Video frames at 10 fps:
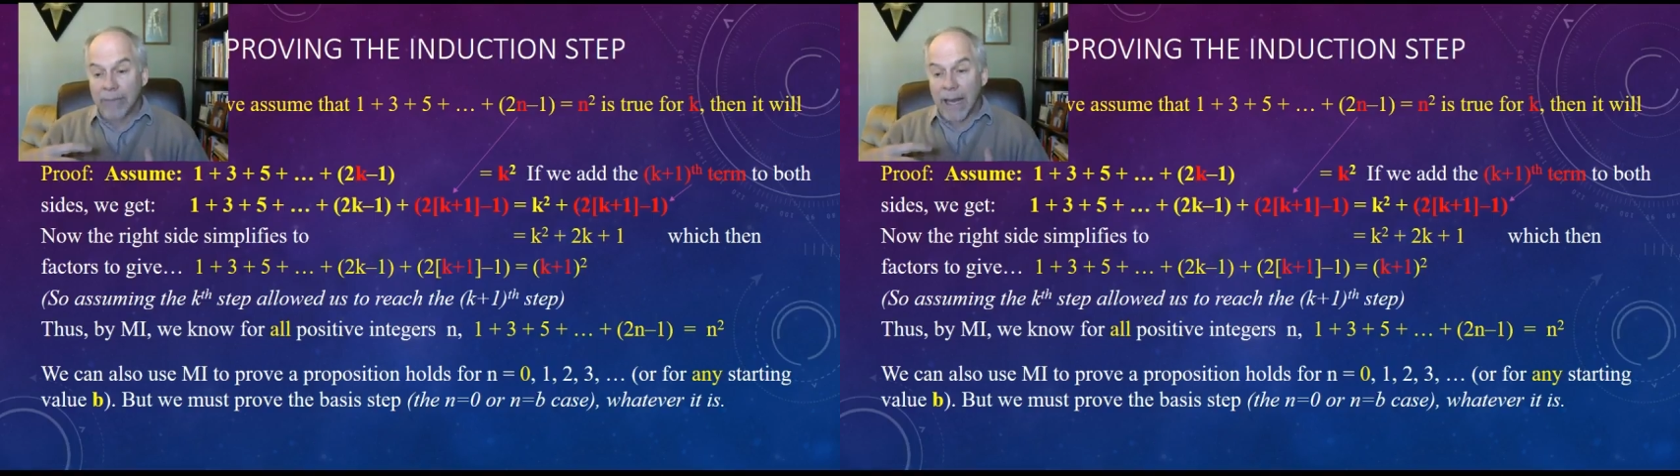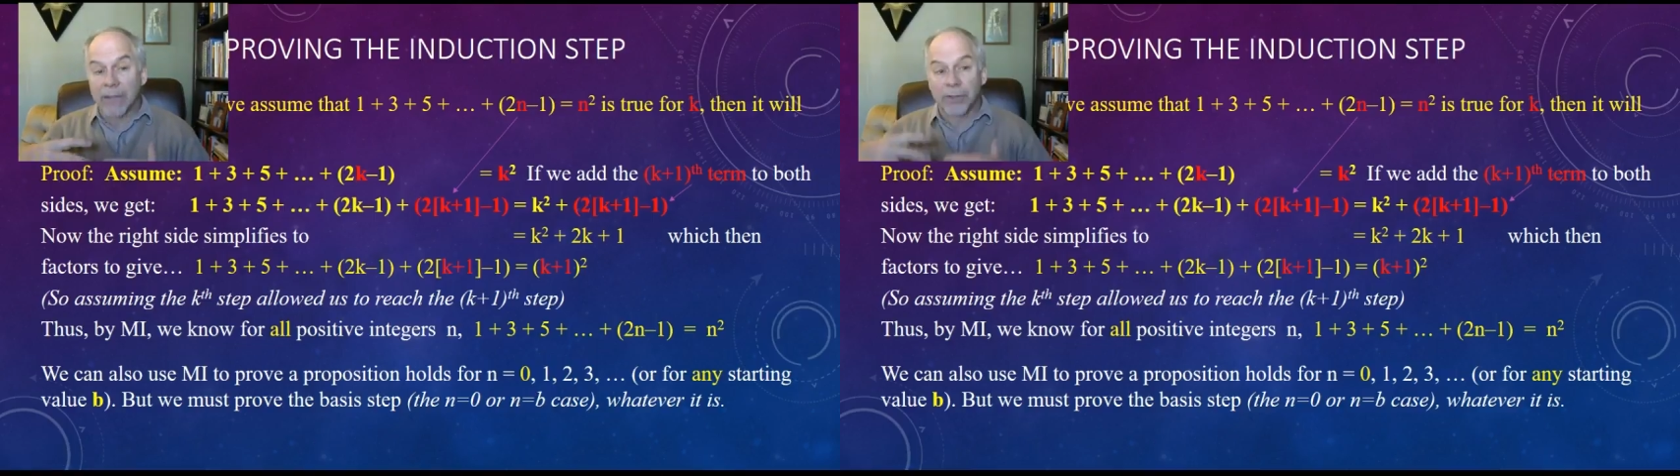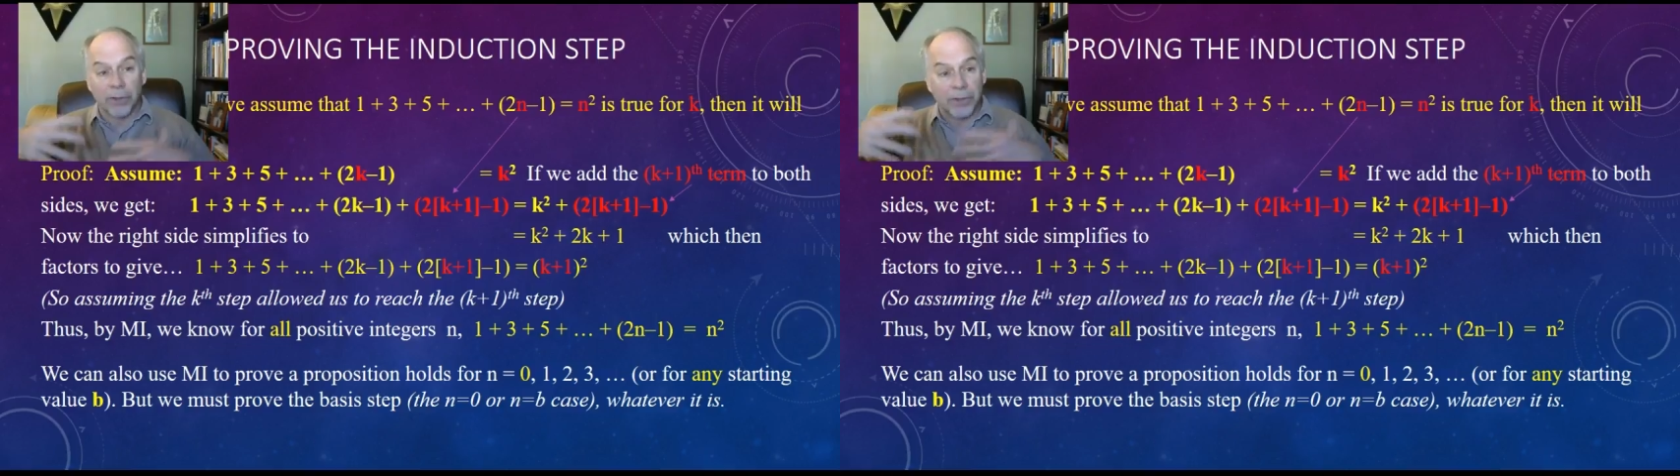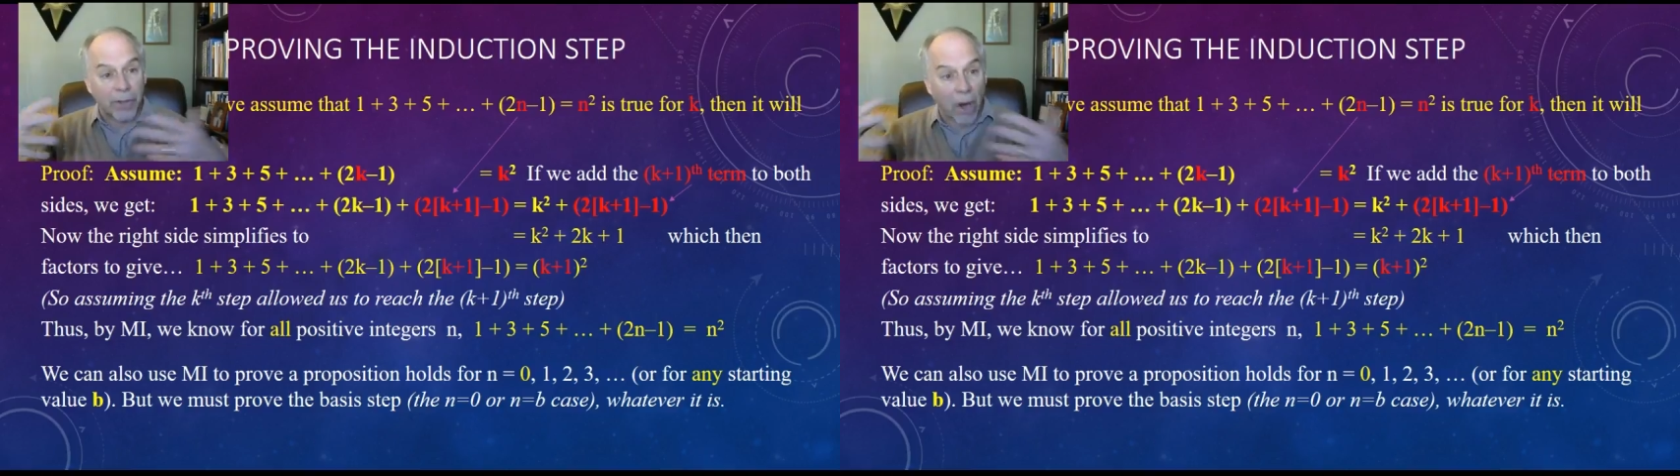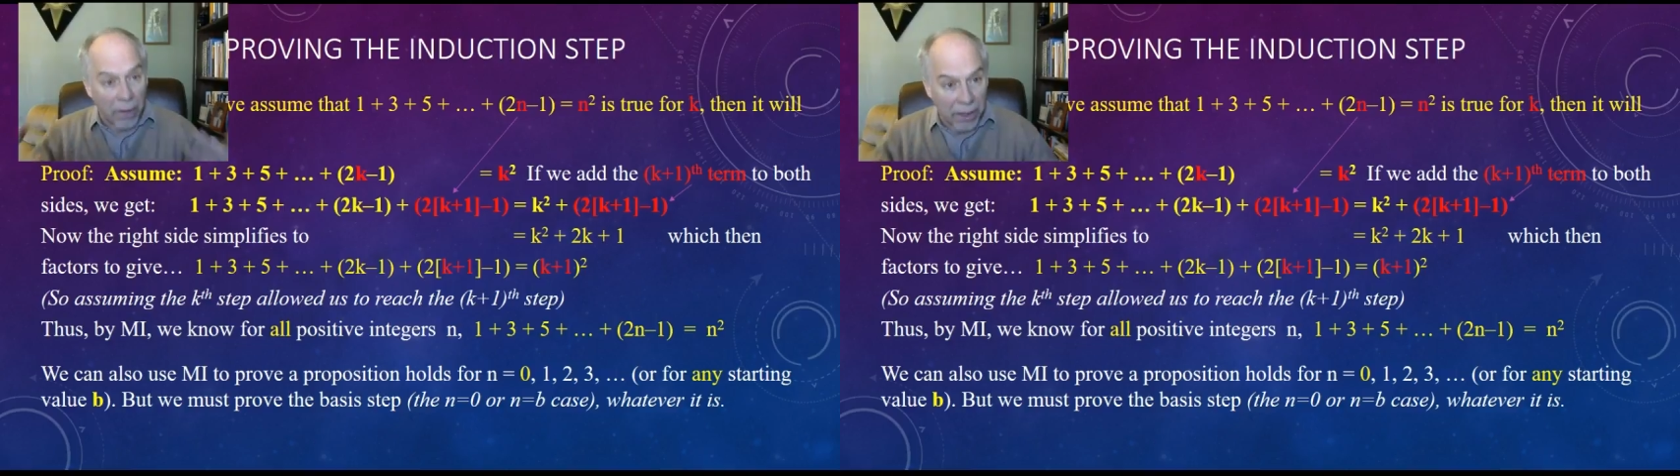as your
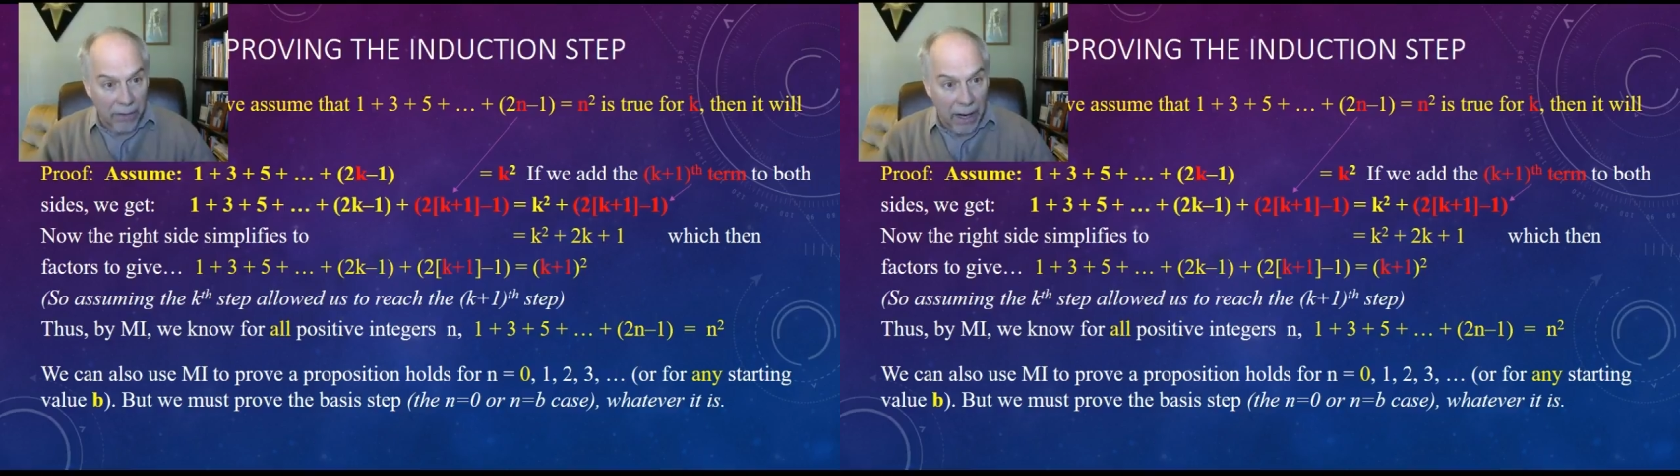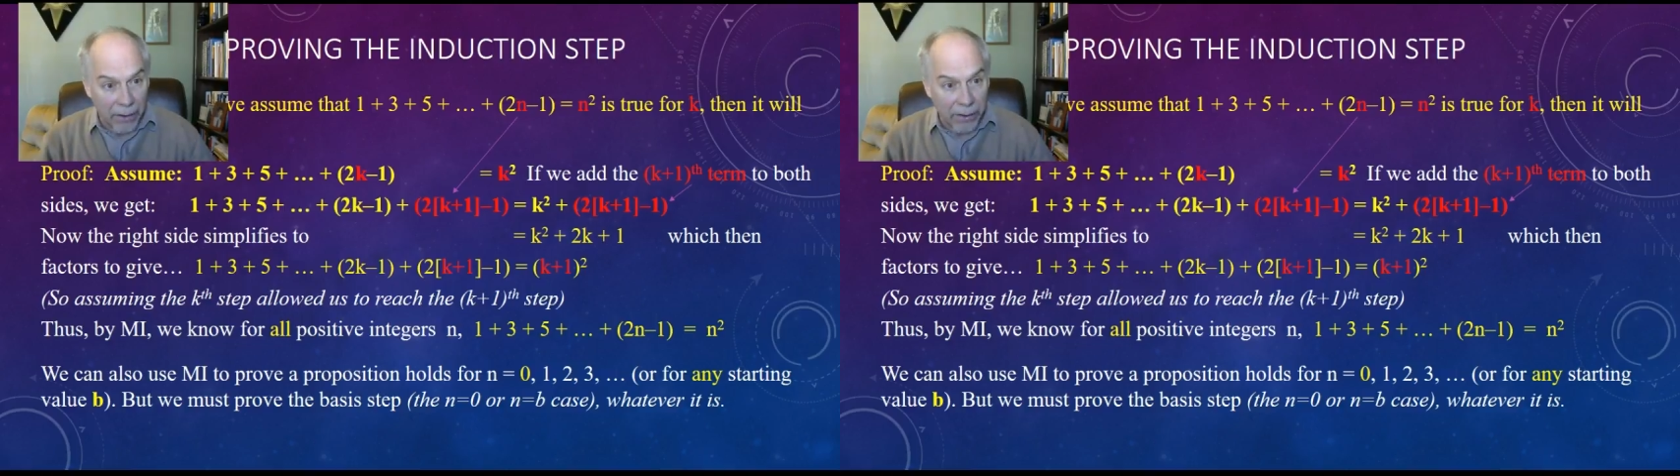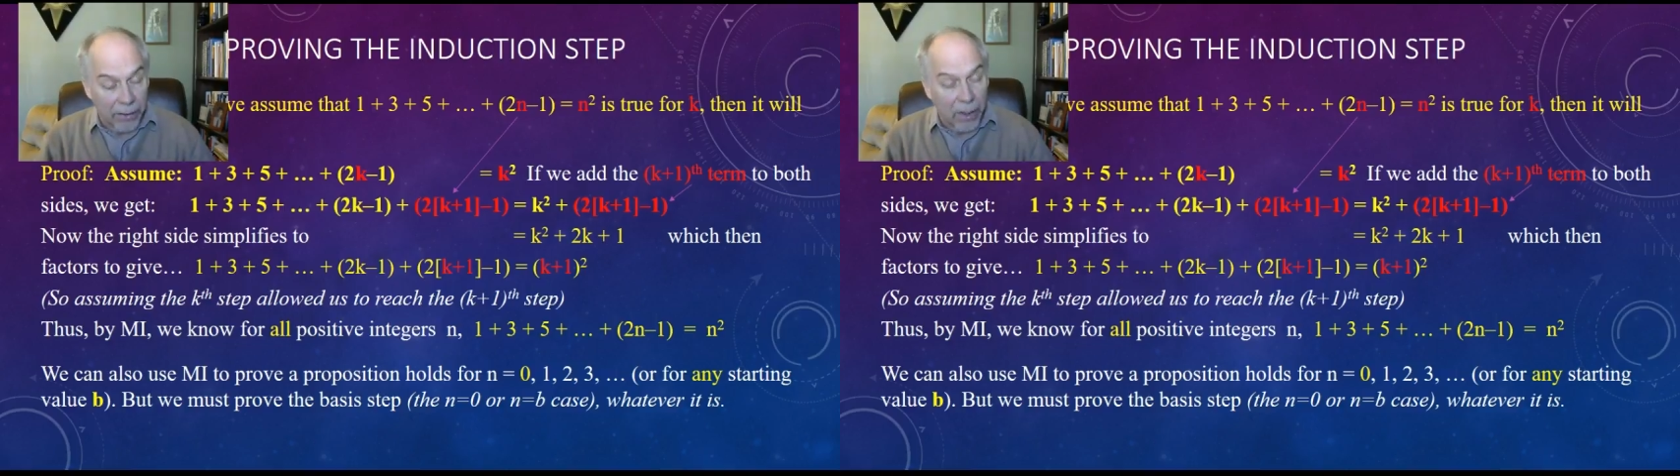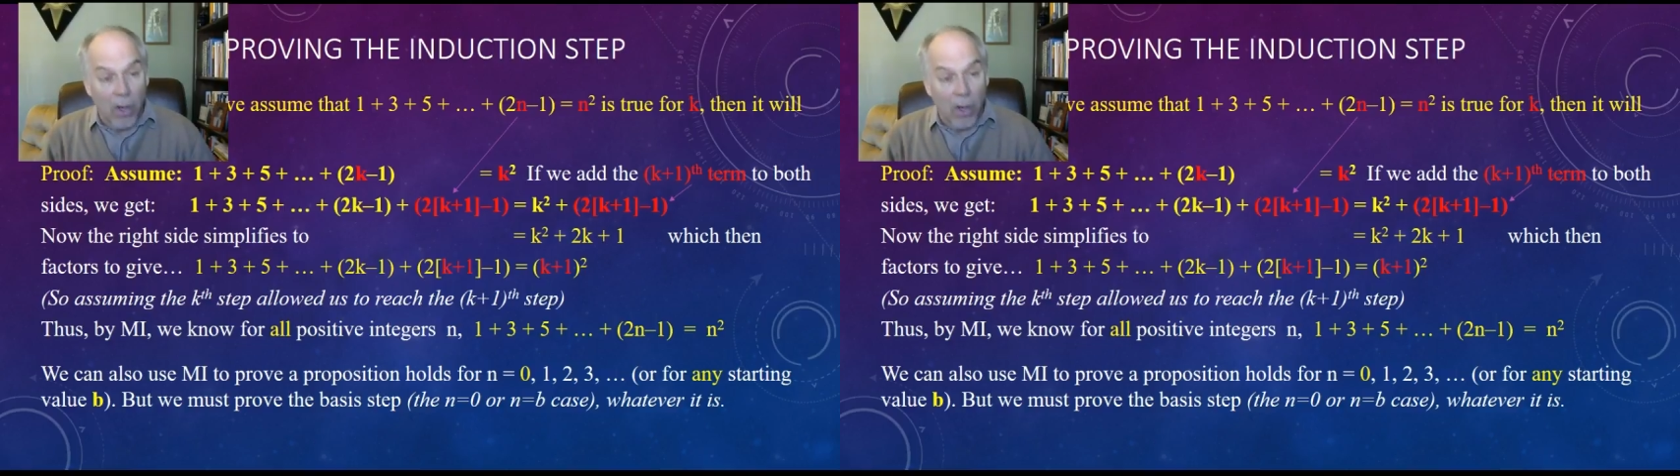starting value.